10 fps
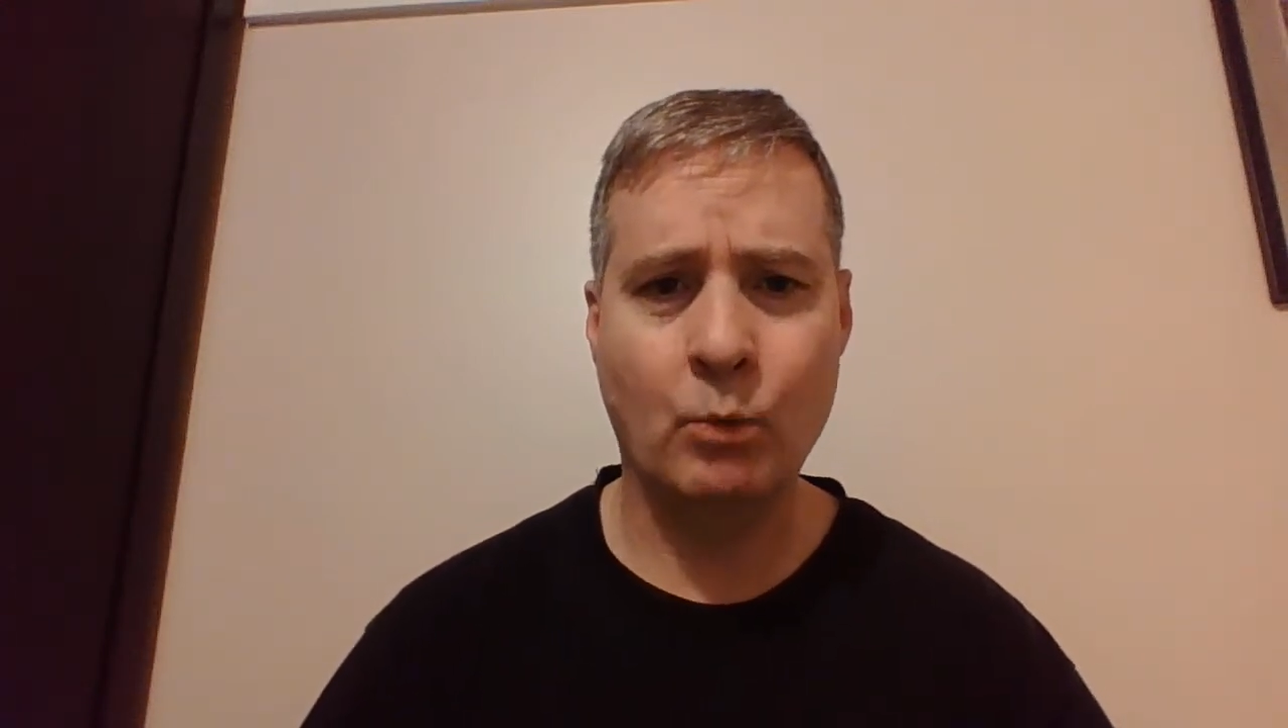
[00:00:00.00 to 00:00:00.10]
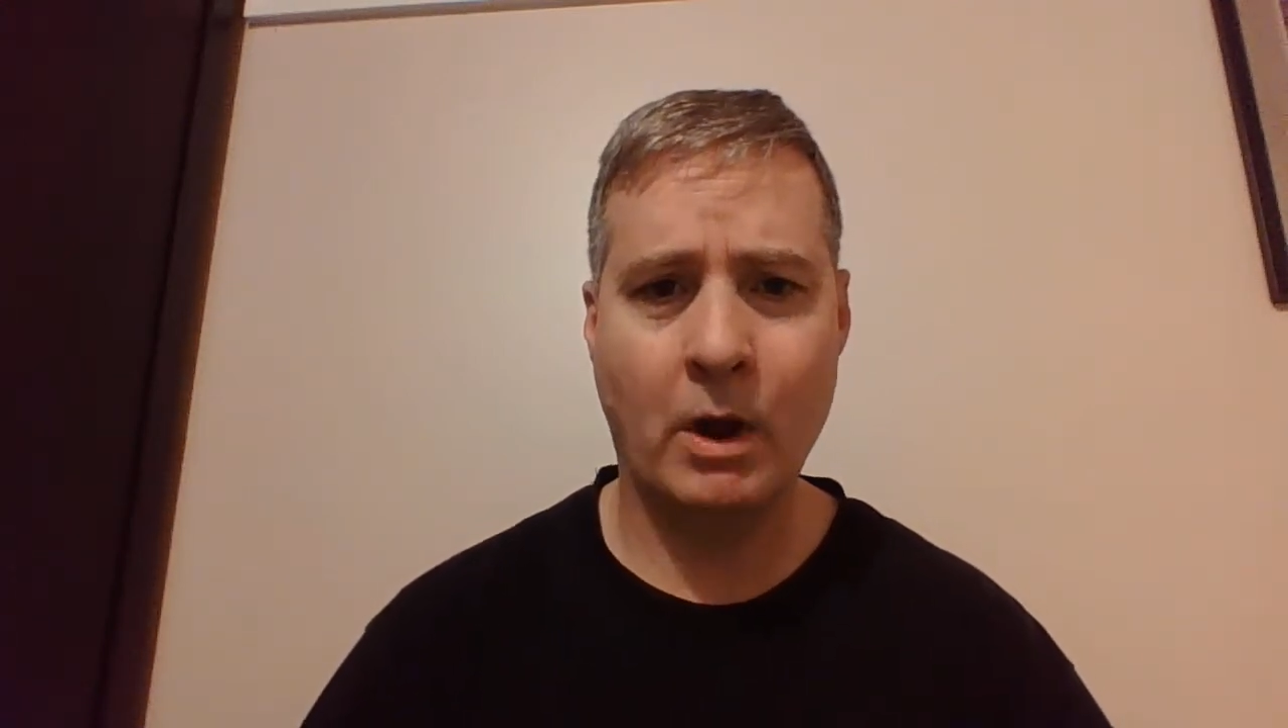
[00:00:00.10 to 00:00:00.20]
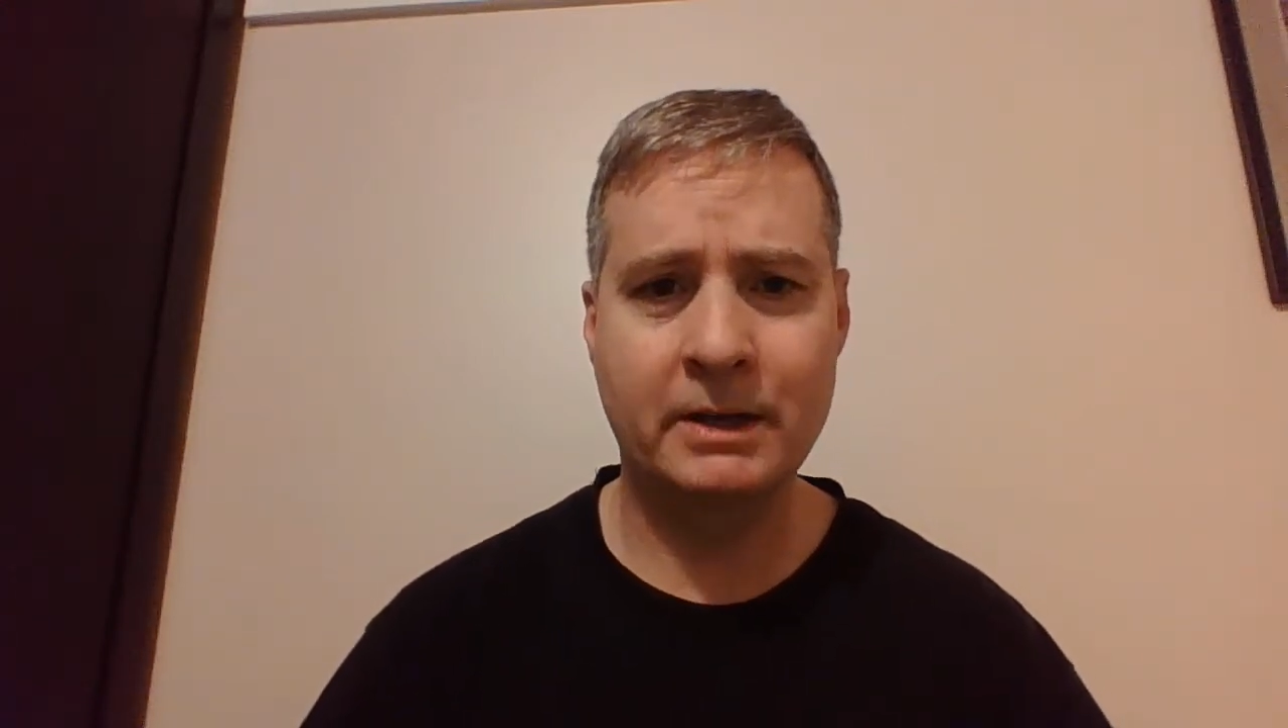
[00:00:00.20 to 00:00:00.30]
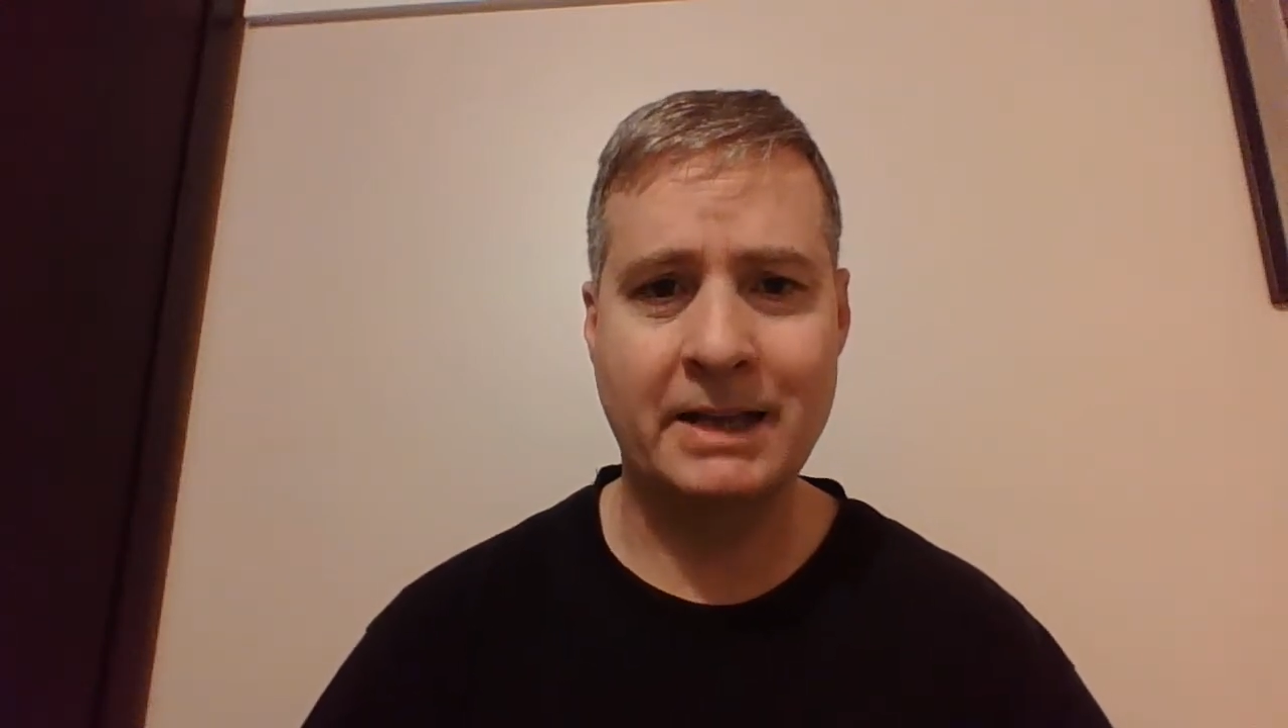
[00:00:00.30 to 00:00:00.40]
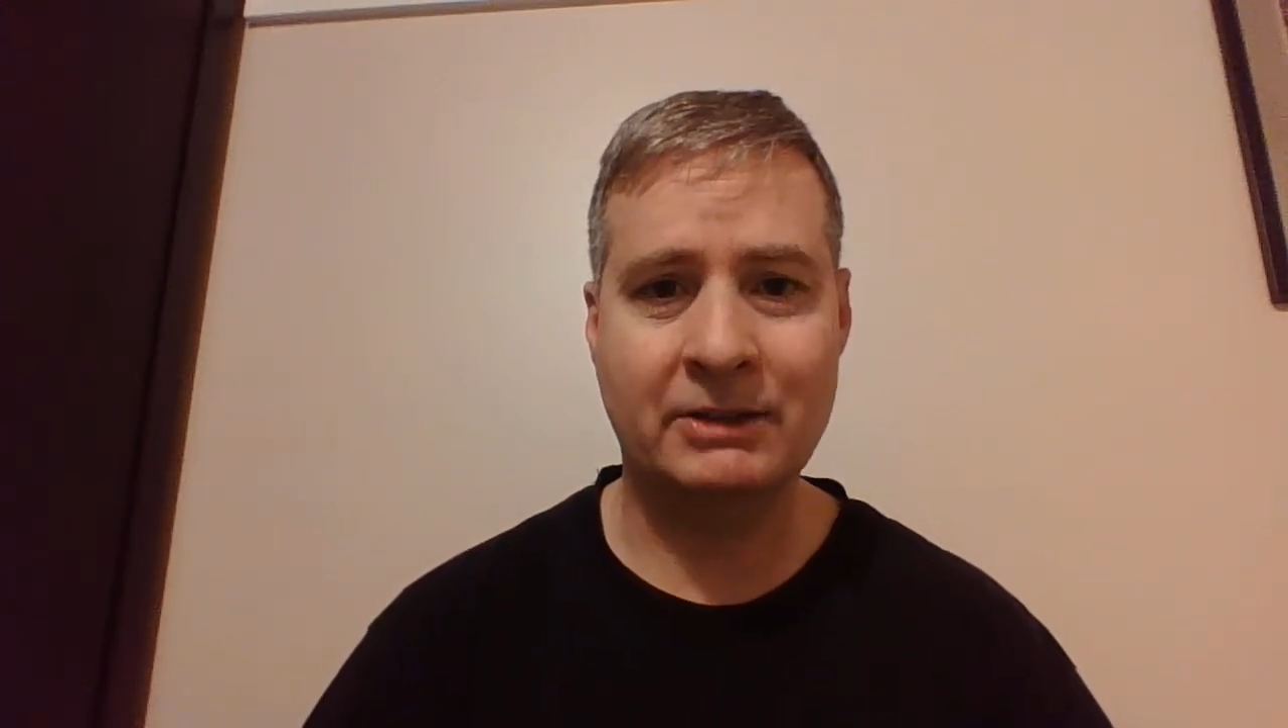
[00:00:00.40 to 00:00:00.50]

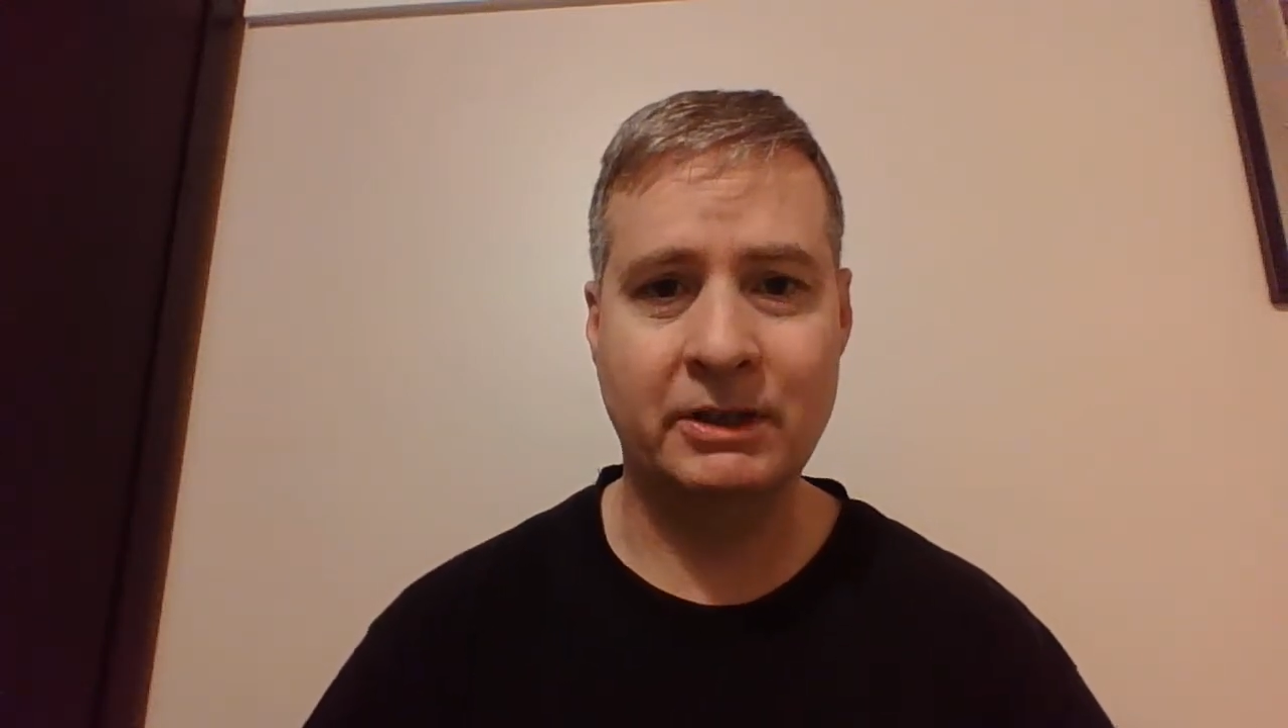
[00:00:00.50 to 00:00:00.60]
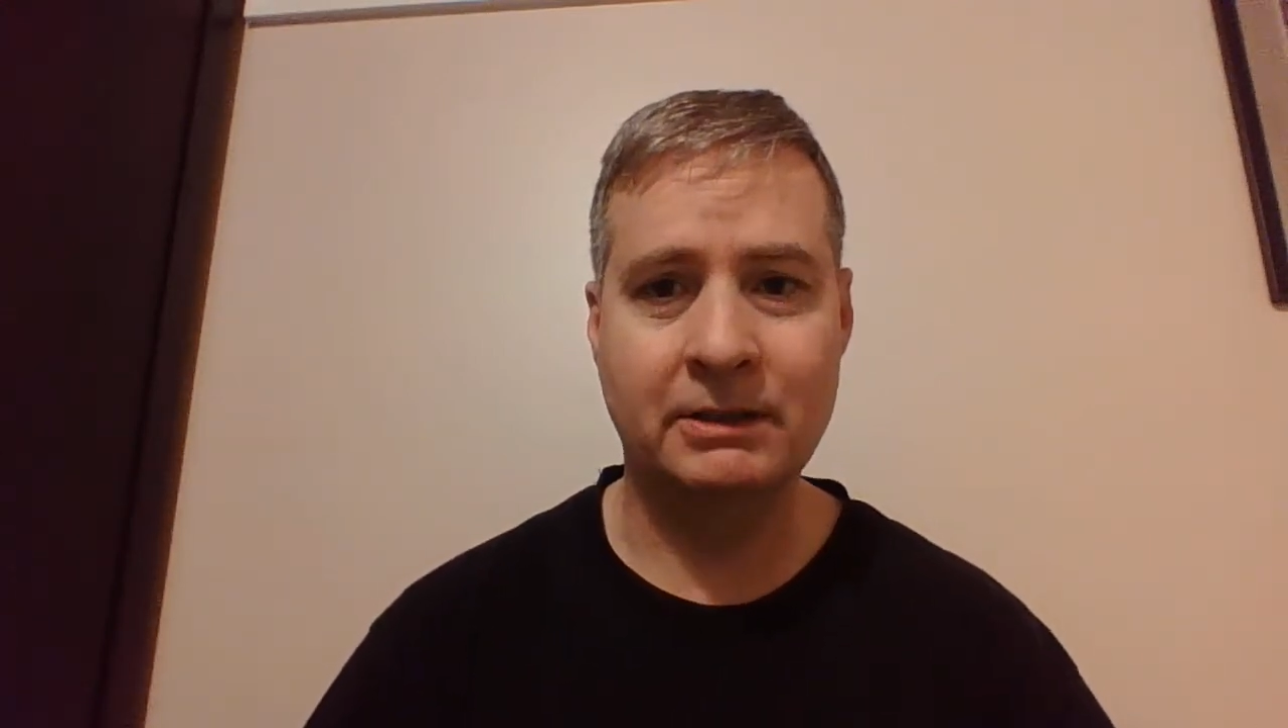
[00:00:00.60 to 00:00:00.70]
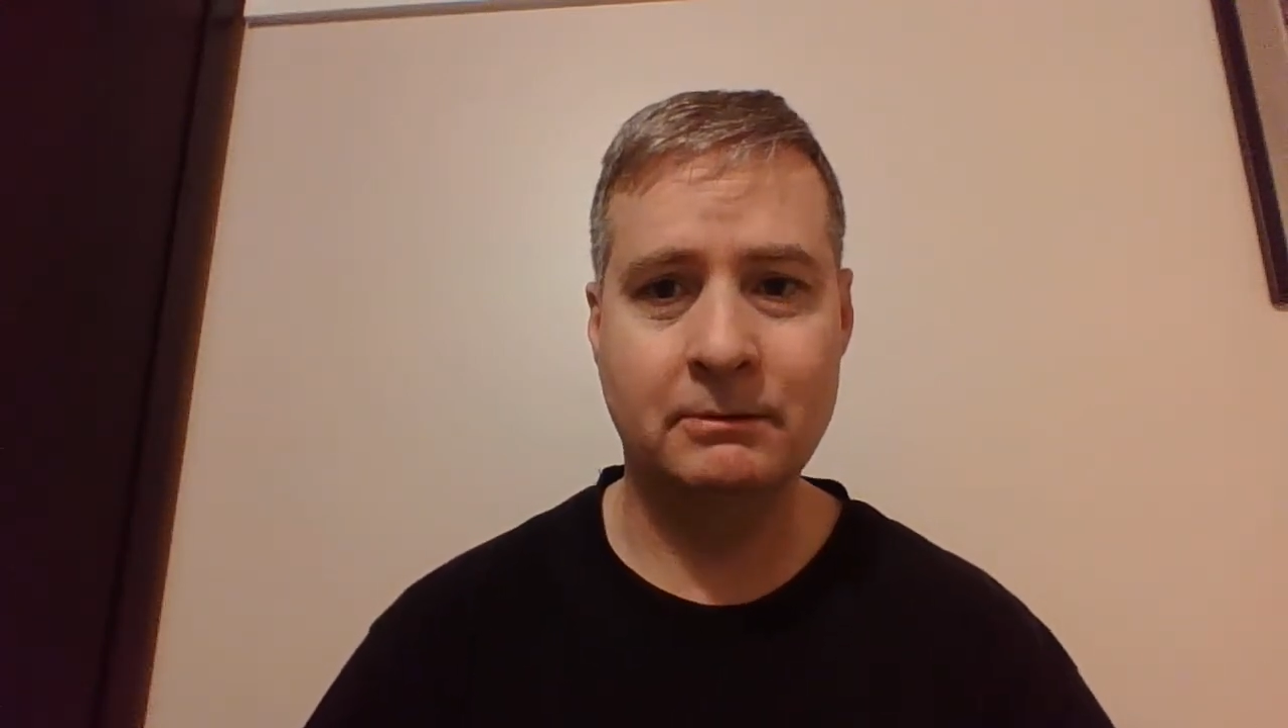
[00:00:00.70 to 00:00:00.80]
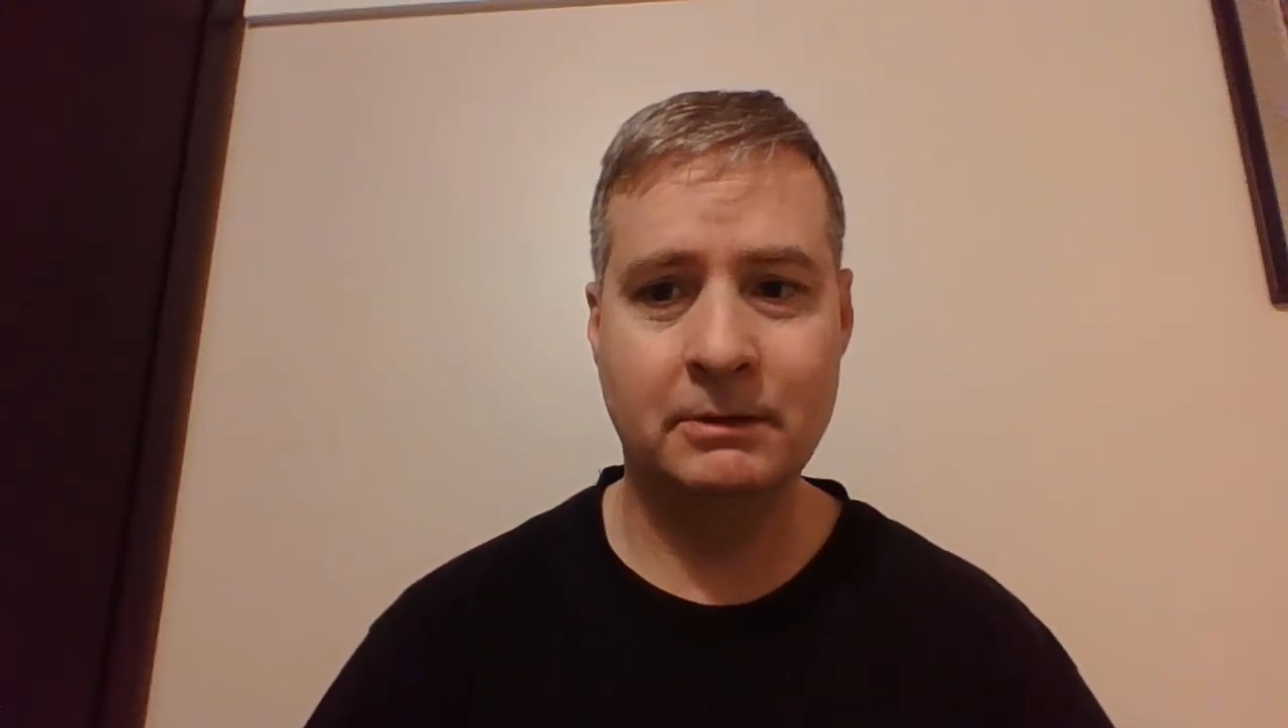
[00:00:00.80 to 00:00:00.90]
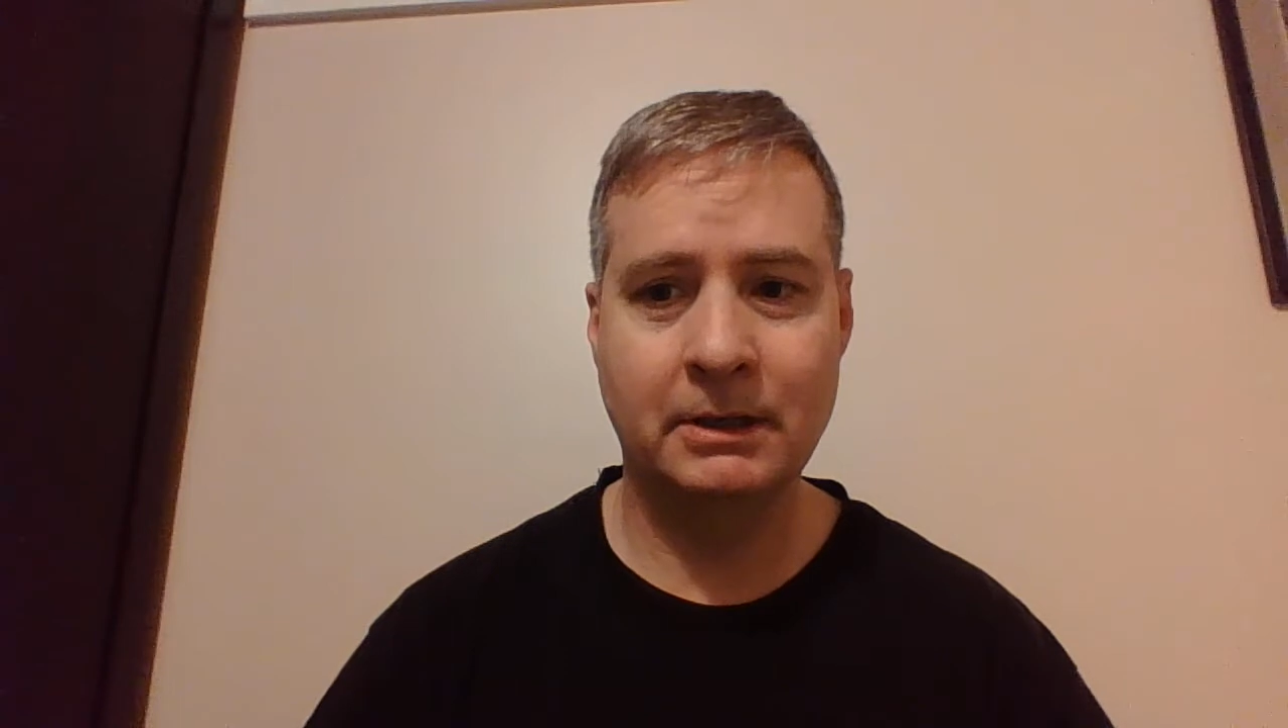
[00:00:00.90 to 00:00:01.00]
wanted to actually